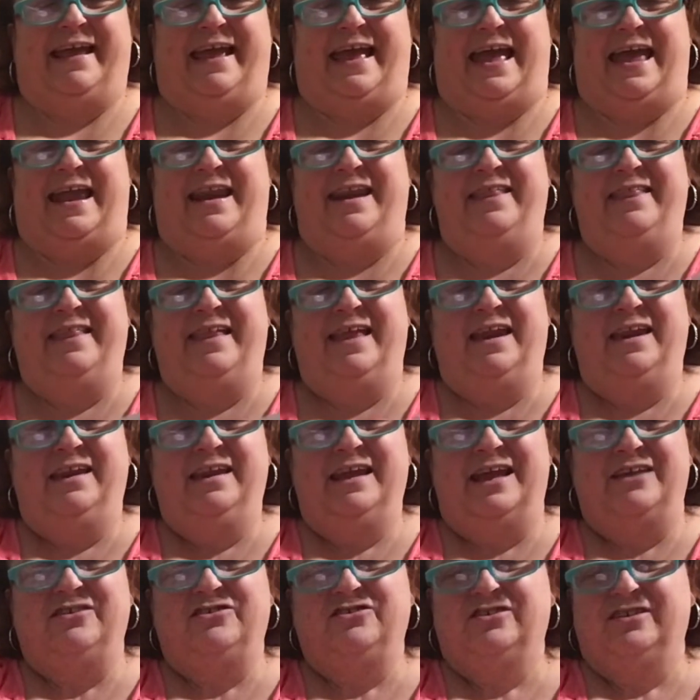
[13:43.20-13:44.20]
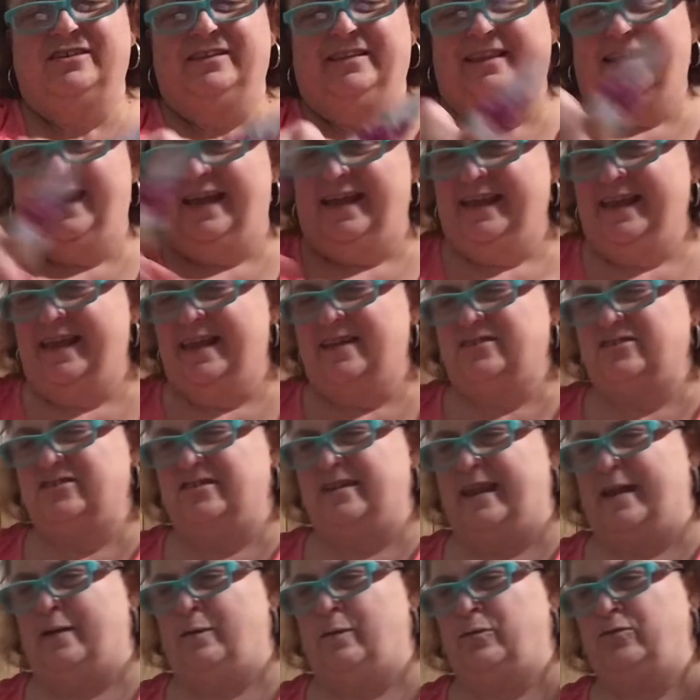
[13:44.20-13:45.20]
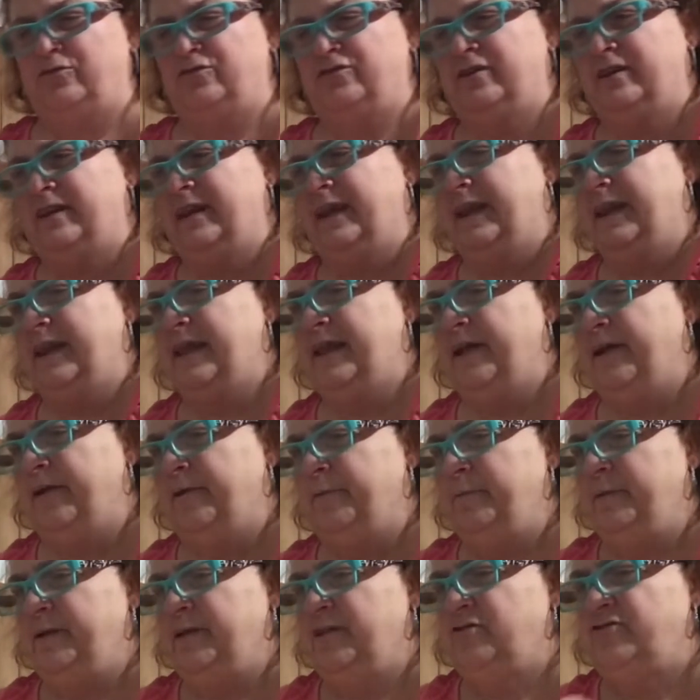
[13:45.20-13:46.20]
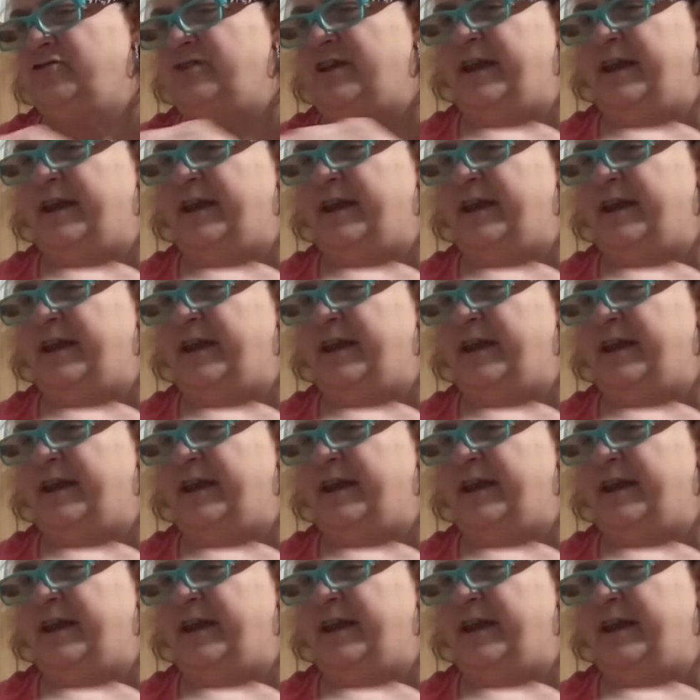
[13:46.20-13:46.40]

it again. And then yes, yesterday we were sitting in here, me